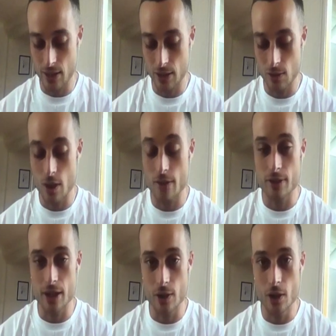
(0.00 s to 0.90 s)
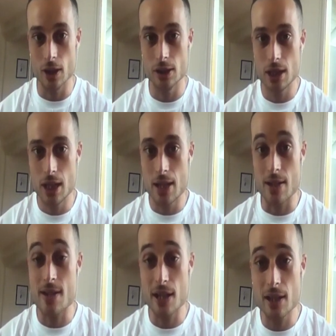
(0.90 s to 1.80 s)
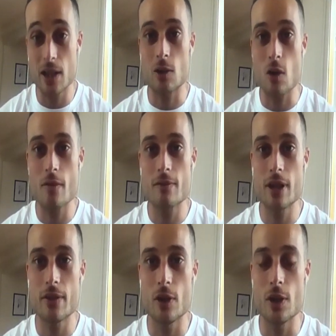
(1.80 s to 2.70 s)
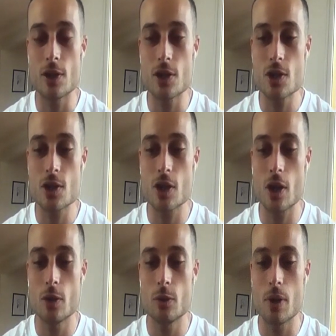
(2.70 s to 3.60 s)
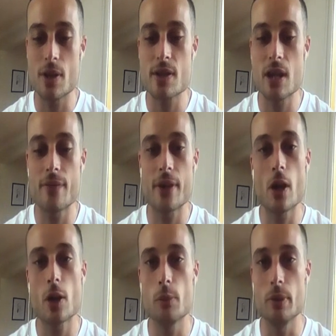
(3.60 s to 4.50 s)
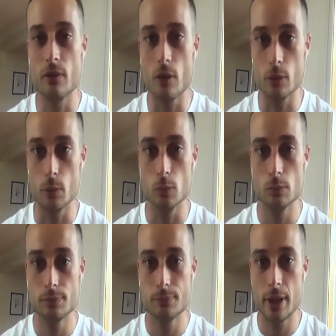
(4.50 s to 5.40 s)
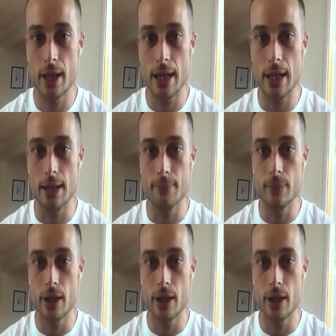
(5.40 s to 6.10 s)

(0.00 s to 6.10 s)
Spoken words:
I cried in front of her. And the second that I cried in front of her, it just showed myself that I could be vulnerable. And